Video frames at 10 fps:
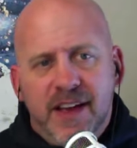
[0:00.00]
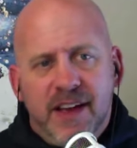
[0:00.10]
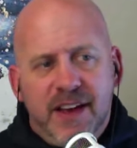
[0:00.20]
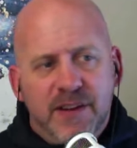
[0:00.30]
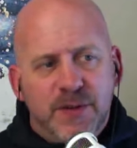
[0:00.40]

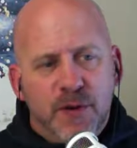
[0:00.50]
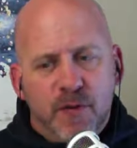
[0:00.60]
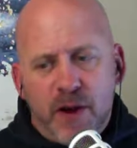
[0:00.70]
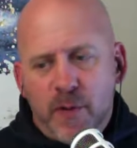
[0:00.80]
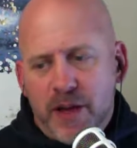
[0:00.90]
here's to a
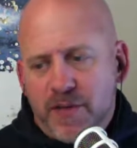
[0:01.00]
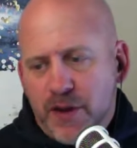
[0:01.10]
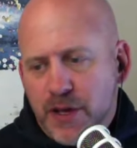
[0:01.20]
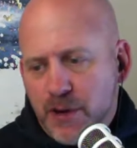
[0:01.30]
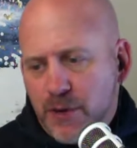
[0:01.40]
great week for
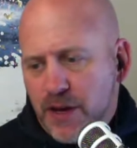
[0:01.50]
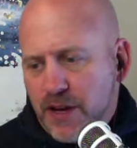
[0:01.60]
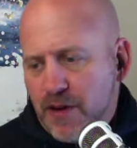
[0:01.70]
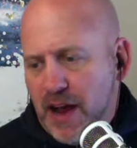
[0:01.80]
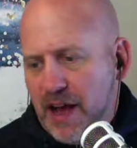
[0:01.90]
you and
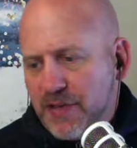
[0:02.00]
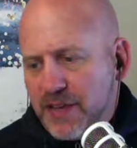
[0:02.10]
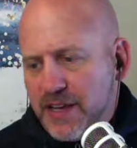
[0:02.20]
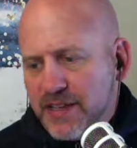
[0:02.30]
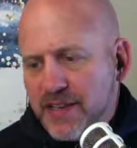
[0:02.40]
your
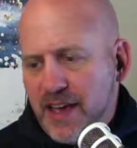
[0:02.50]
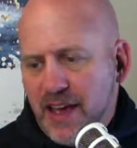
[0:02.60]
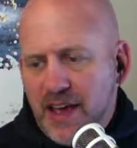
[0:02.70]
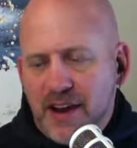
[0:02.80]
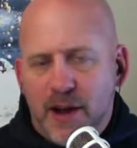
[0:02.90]
athlete,
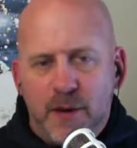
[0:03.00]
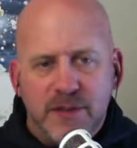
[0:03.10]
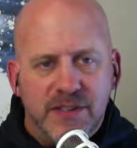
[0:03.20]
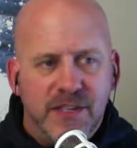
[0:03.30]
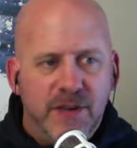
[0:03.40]
and I will
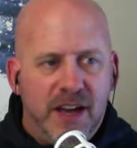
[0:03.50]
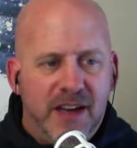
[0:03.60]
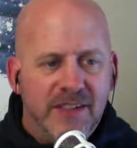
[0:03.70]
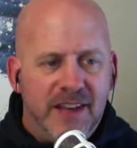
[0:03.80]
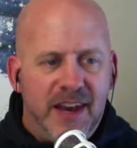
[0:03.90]
see you
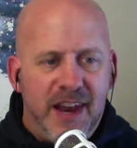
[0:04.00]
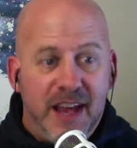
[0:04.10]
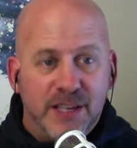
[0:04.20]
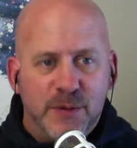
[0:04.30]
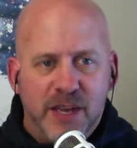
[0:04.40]
guys
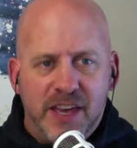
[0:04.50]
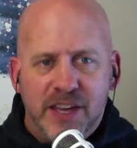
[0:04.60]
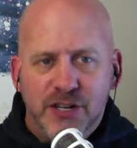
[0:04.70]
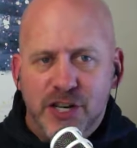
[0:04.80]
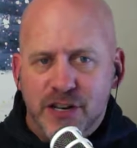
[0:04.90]
next week.
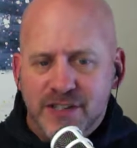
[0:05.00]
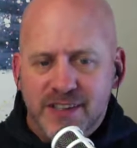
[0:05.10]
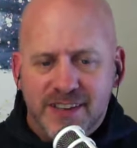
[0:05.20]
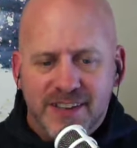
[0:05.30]
Cheers.